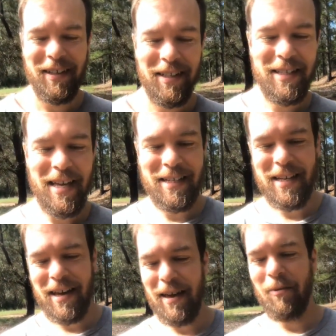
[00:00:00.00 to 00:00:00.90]
It's that
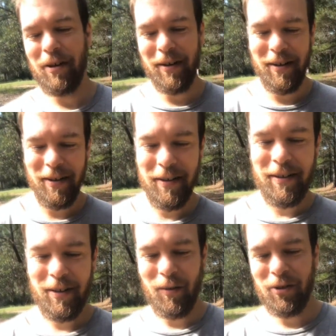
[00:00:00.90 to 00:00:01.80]
day where
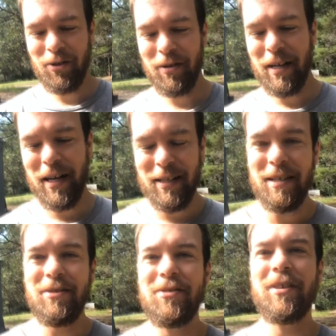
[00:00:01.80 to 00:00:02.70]
over 2,000
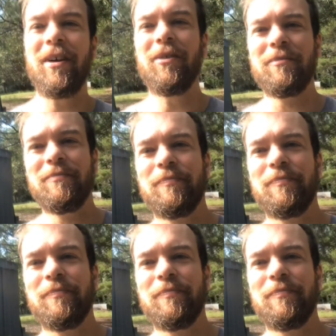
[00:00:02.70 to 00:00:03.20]
years ago,